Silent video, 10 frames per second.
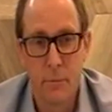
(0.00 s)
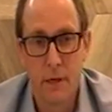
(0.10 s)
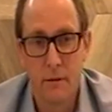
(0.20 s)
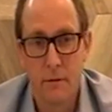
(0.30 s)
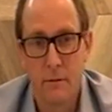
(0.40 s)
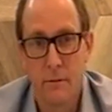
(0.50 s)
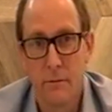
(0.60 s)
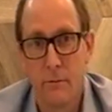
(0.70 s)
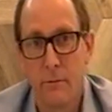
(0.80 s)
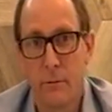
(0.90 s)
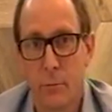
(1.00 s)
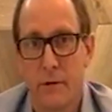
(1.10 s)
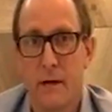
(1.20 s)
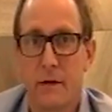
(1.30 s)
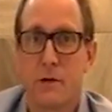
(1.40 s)
but the
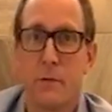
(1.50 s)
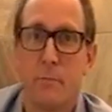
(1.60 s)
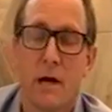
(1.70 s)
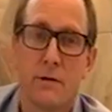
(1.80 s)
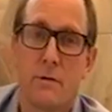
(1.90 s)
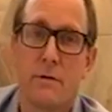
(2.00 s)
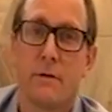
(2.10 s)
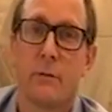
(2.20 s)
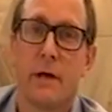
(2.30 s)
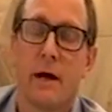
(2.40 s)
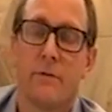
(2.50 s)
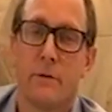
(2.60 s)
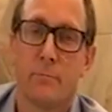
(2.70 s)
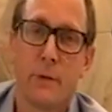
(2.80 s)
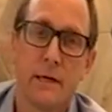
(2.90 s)
protection measures that we have
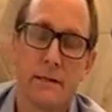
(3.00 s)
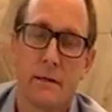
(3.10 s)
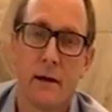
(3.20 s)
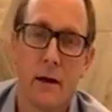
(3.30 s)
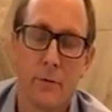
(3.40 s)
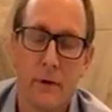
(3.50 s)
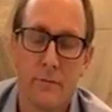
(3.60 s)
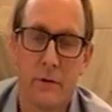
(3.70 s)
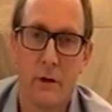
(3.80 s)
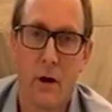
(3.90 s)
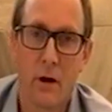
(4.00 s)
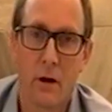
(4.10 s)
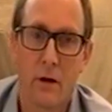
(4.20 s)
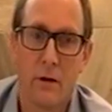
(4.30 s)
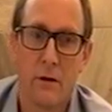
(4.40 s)
in place in High River
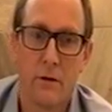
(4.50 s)
are